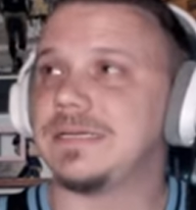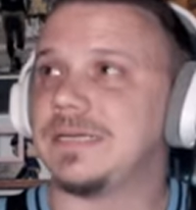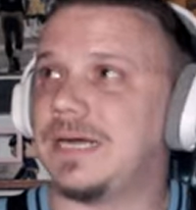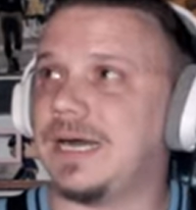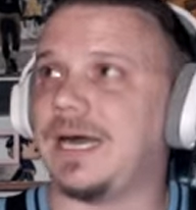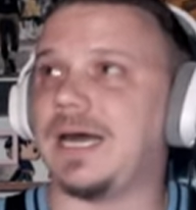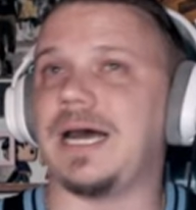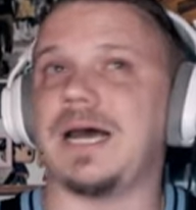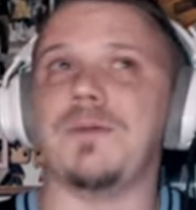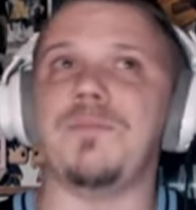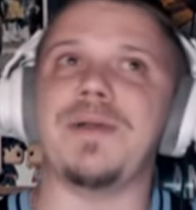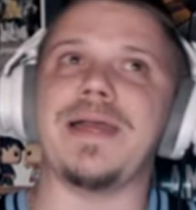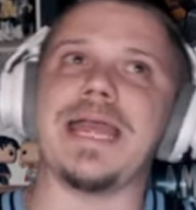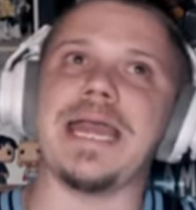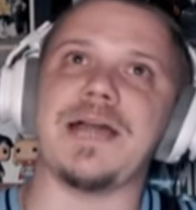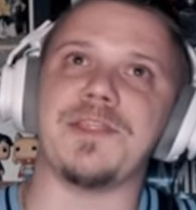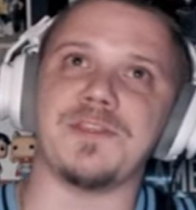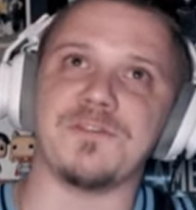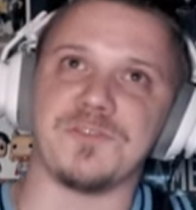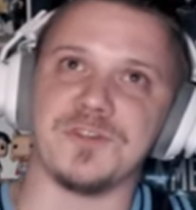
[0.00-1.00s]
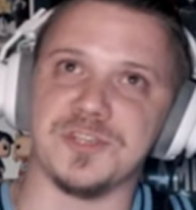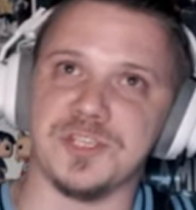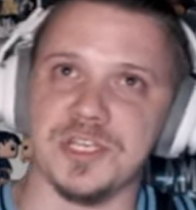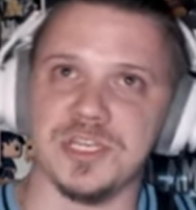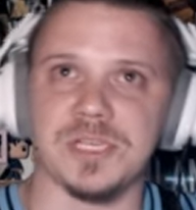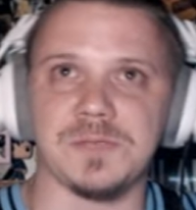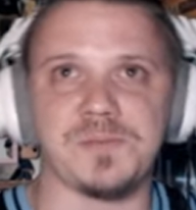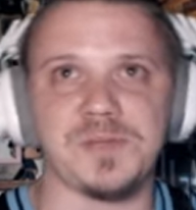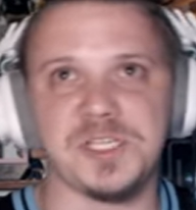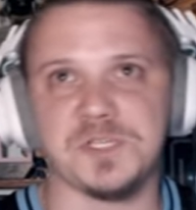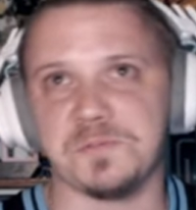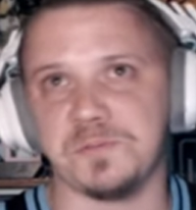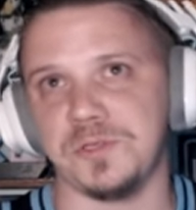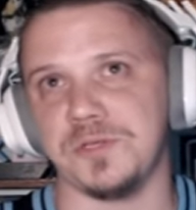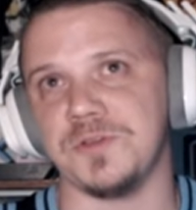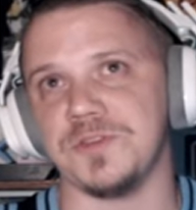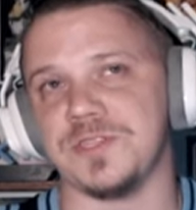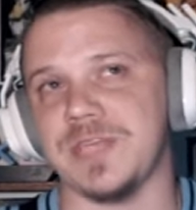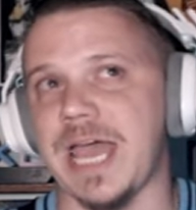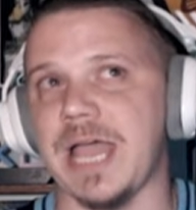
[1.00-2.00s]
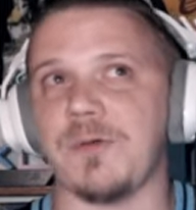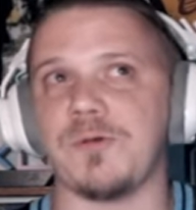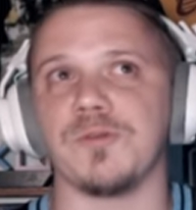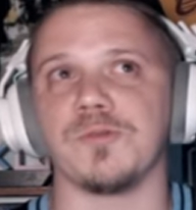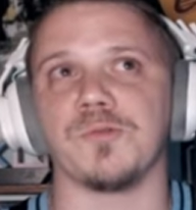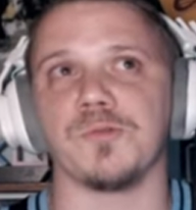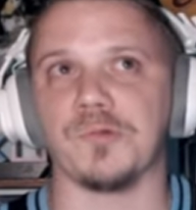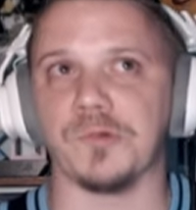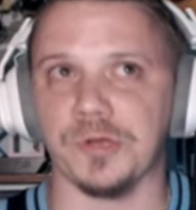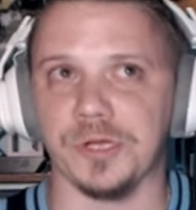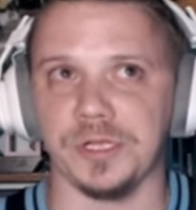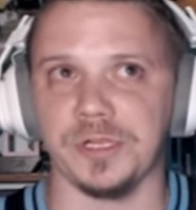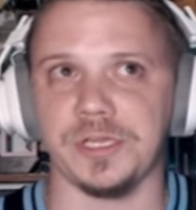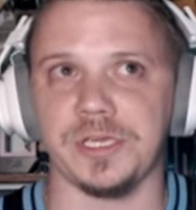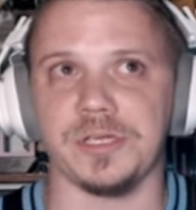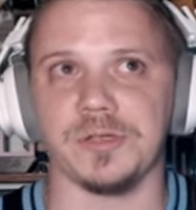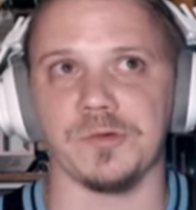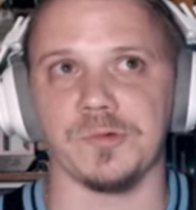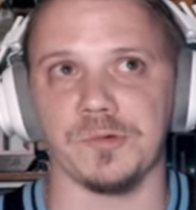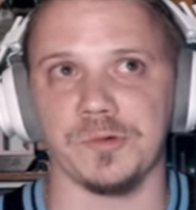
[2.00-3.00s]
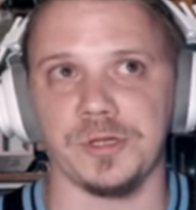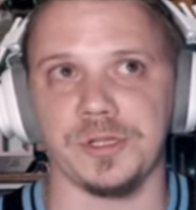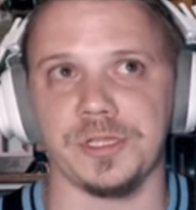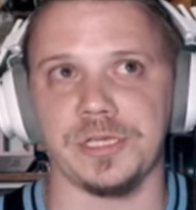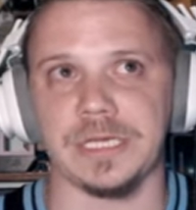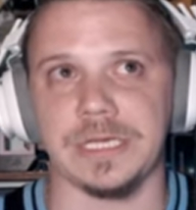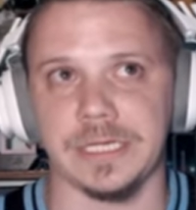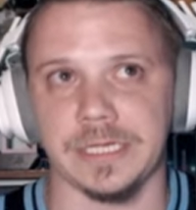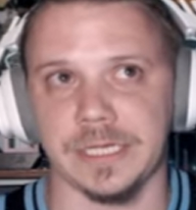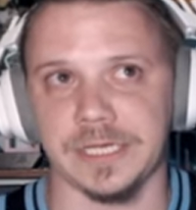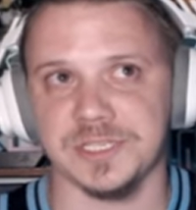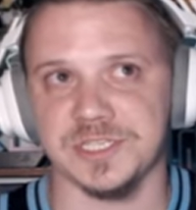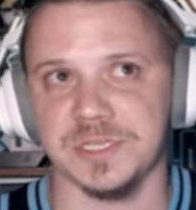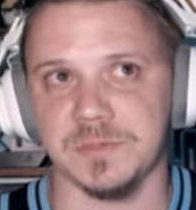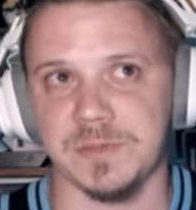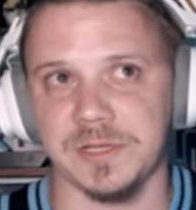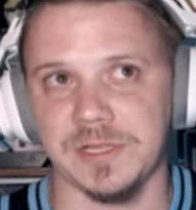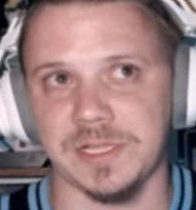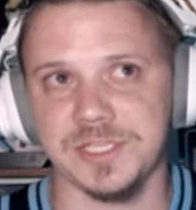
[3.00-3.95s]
Oh man, the Virginia Beach Blues, that one really gets to me.